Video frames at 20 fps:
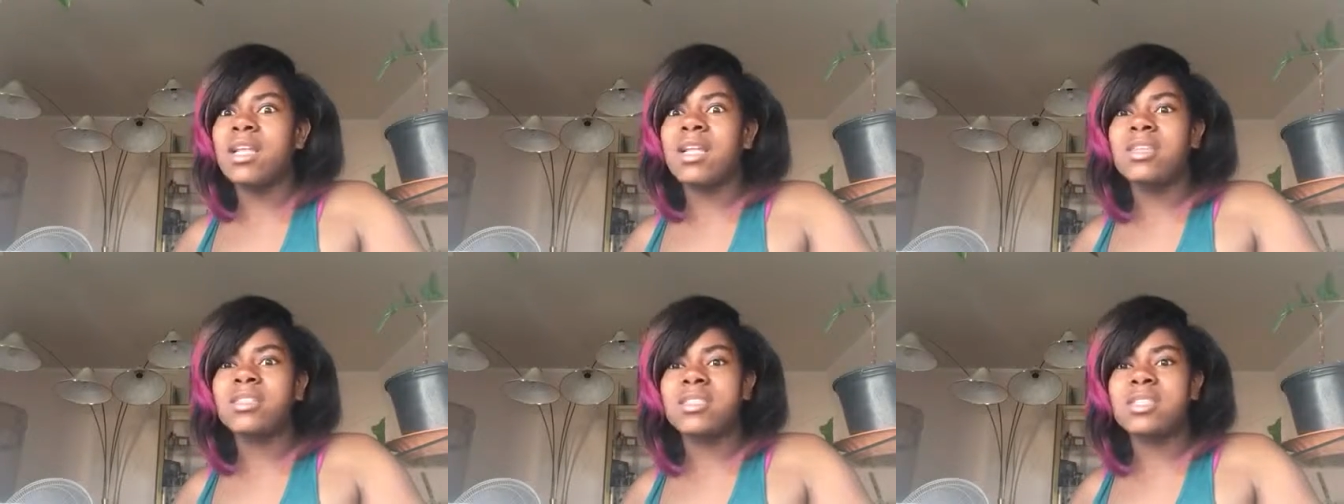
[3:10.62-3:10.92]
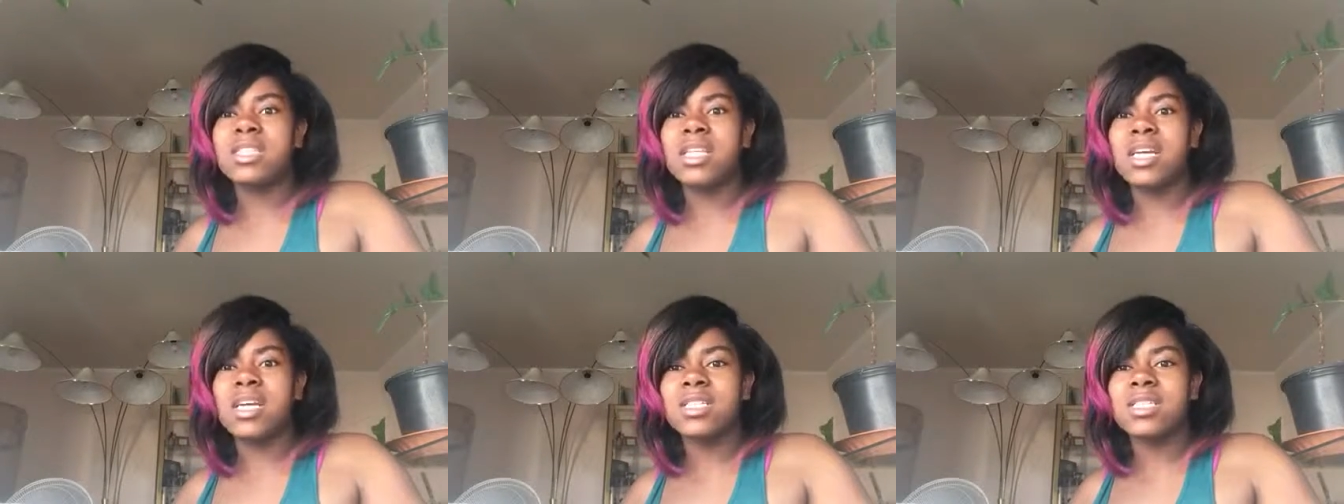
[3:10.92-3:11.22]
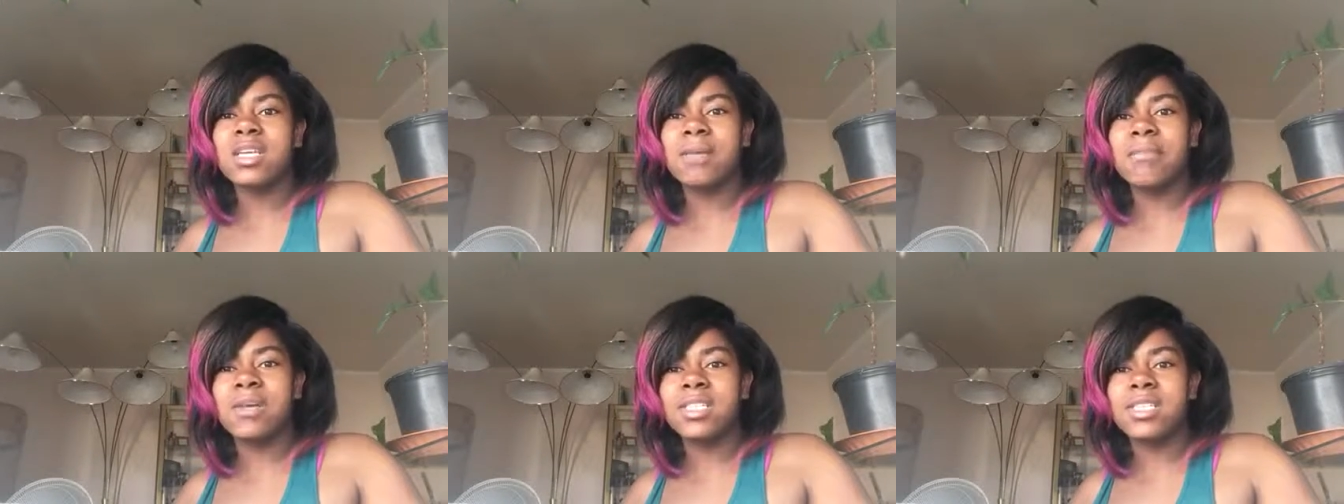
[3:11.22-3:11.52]
that's the second
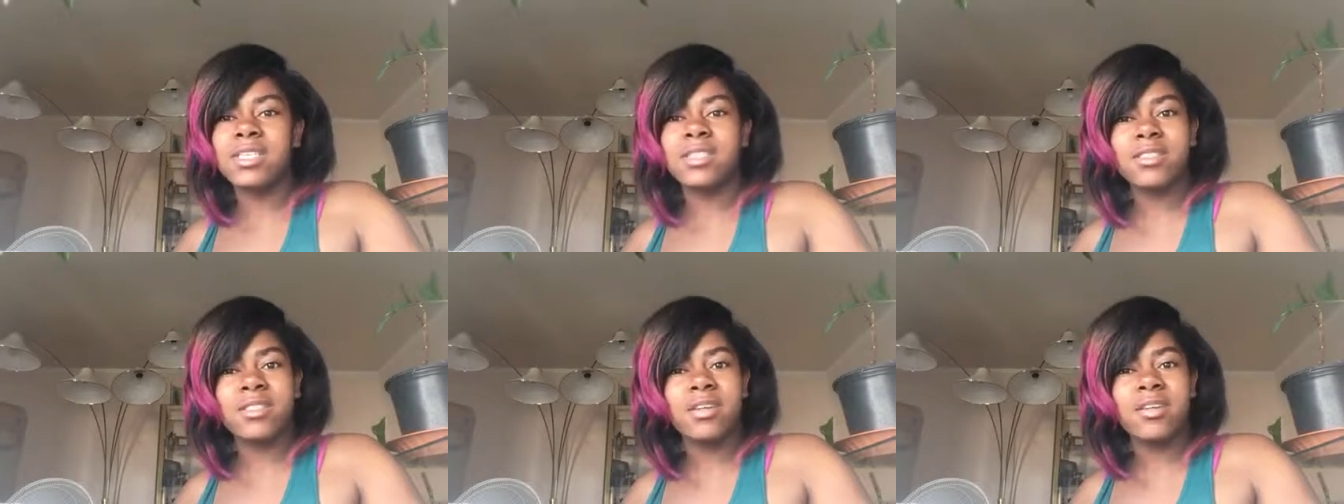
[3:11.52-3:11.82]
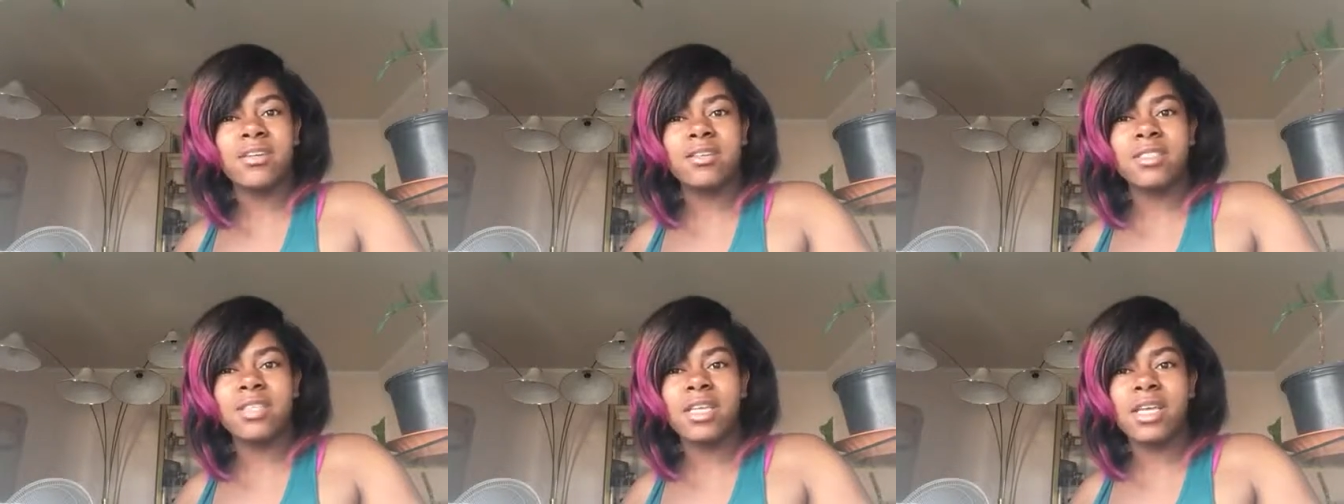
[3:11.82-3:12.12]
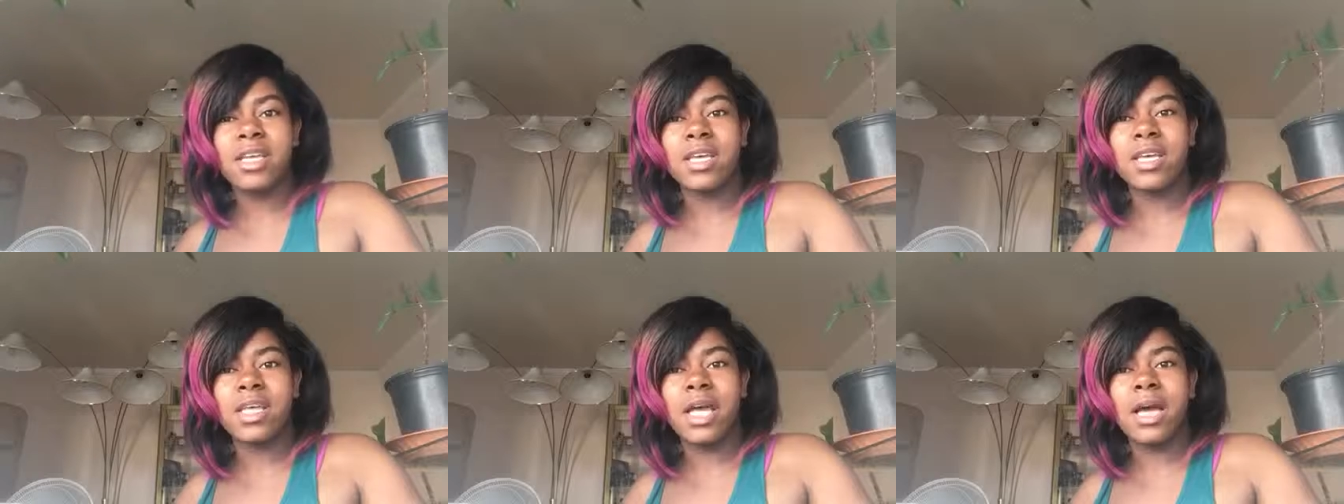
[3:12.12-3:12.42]
time I said third
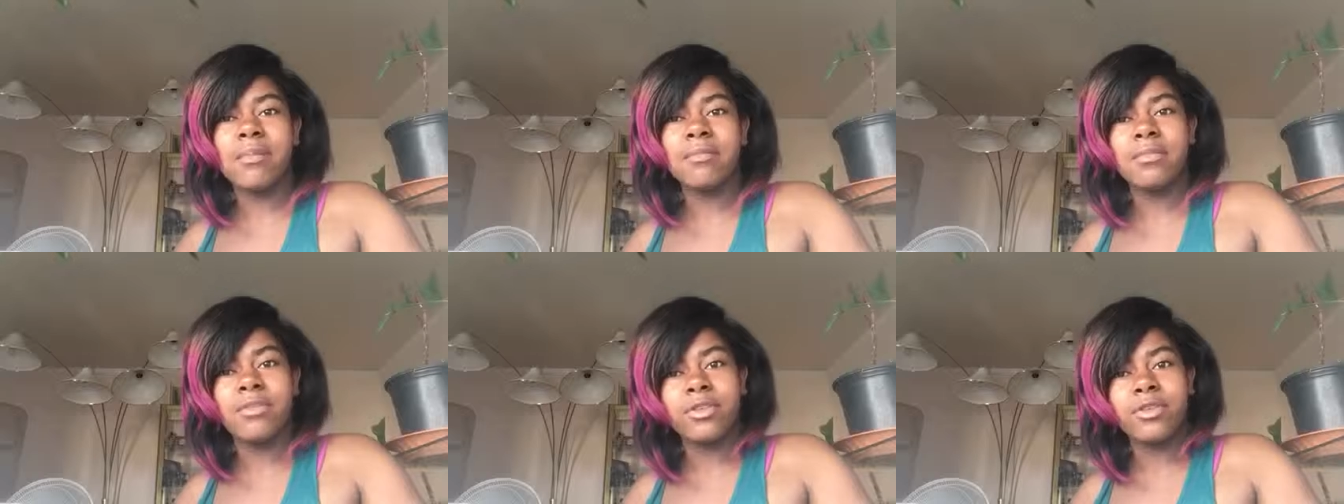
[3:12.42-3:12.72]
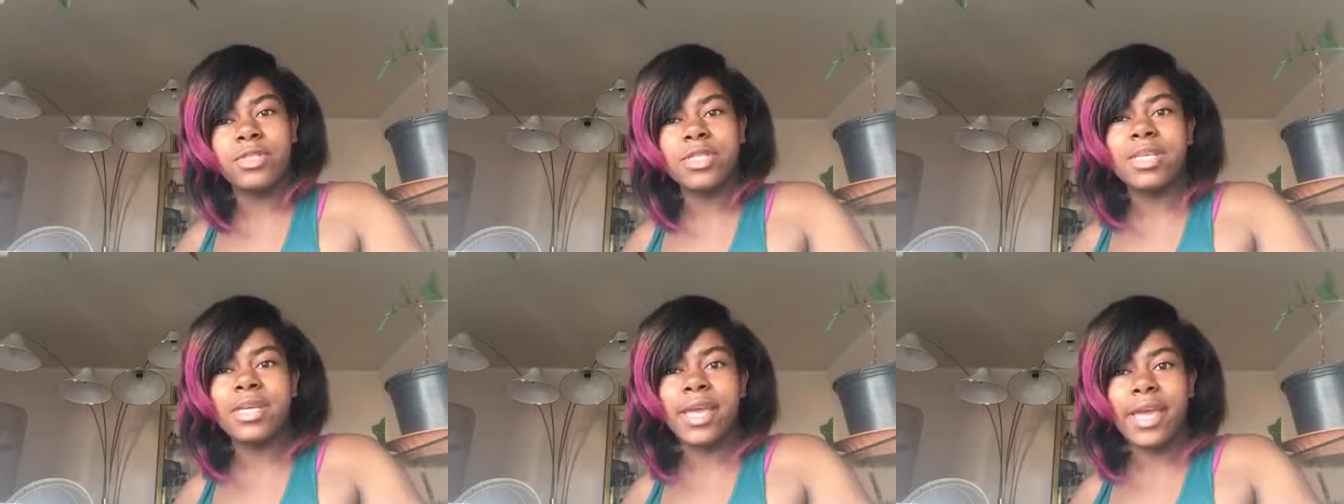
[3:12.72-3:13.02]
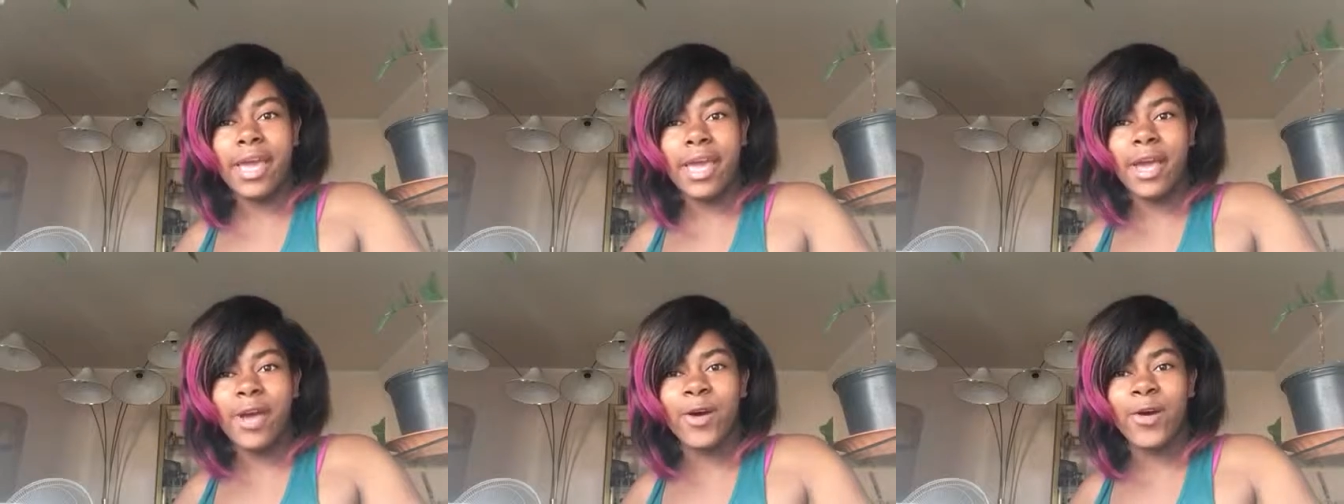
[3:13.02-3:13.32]
thing. I'm losing
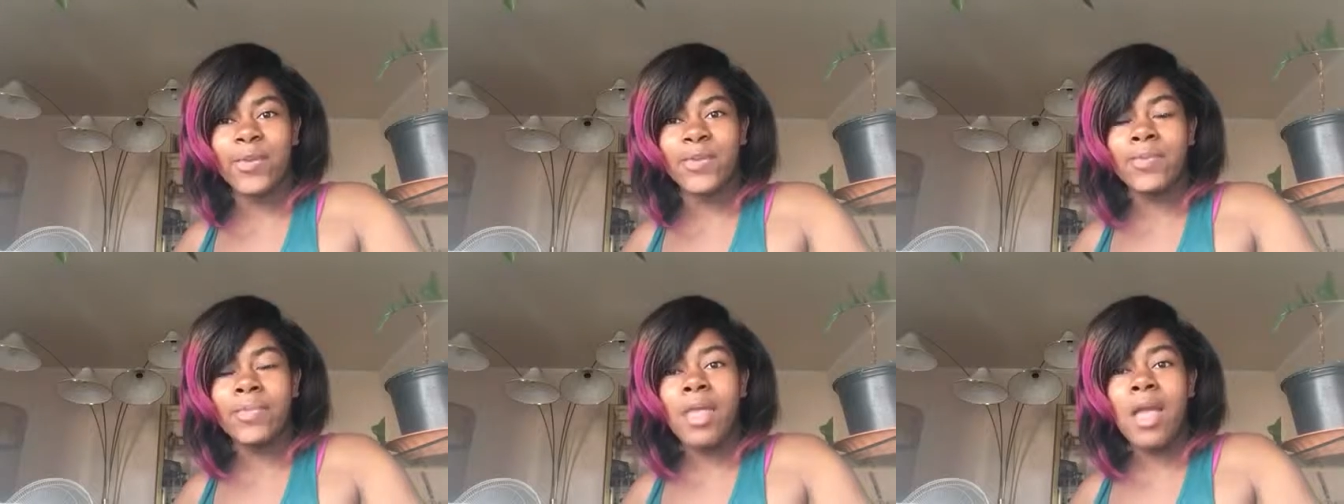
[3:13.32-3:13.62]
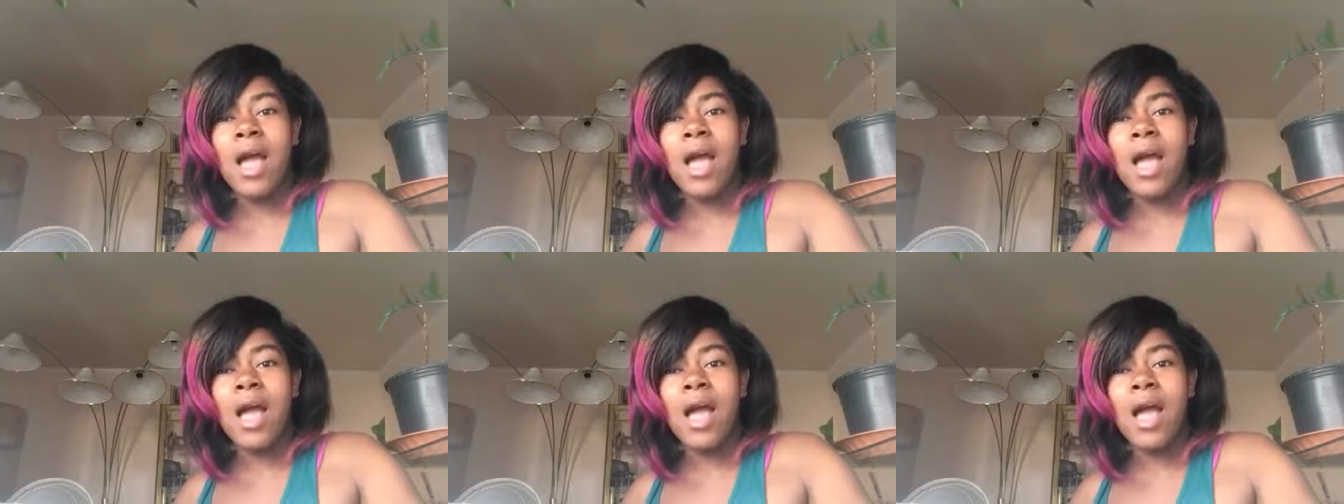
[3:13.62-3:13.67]
count.